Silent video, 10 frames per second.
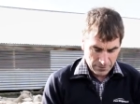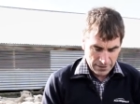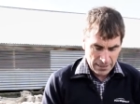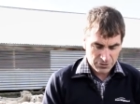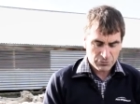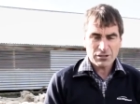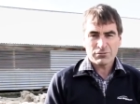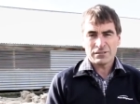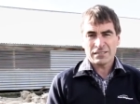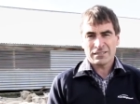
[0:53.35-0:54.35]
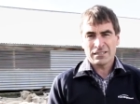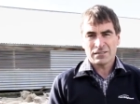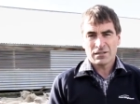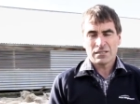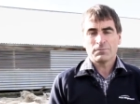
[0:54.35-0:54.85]
Now, drench resistance
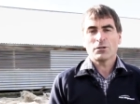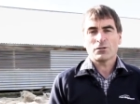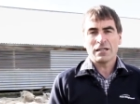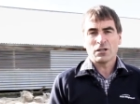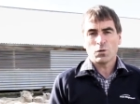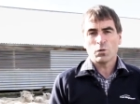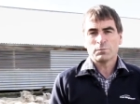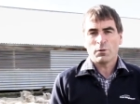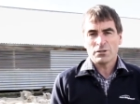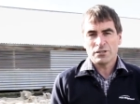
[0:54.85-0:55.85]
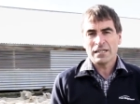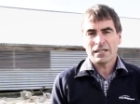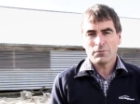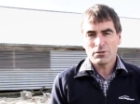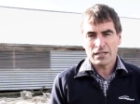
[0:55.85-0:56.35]
is most likely caused by a genetic
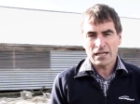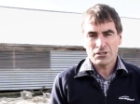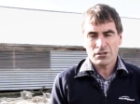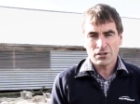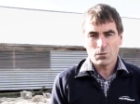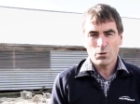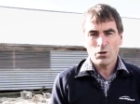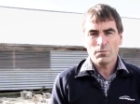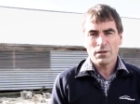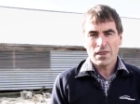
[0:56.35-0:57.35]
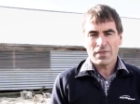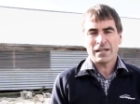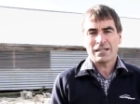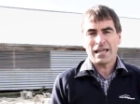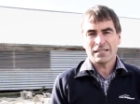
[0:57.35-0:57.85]
mutation in the worm that
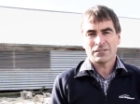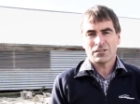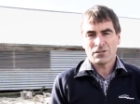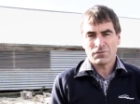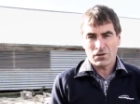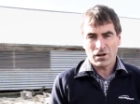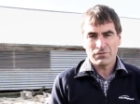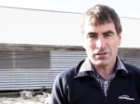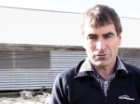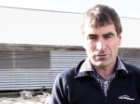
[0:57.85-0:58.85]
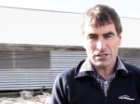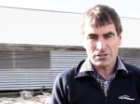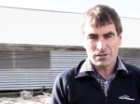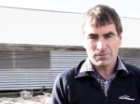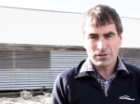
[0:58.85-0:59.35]
allows it to survive the
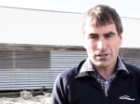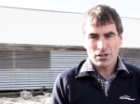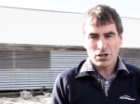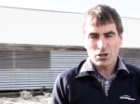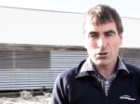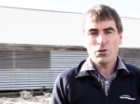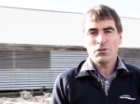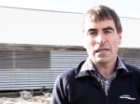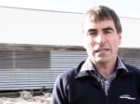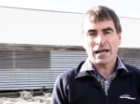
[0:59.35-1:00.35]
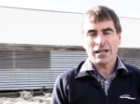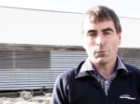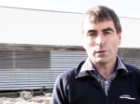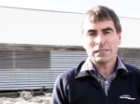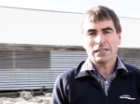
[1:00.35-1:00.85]
drench. You then
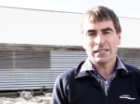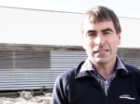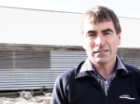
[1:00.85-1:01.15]
unwittingly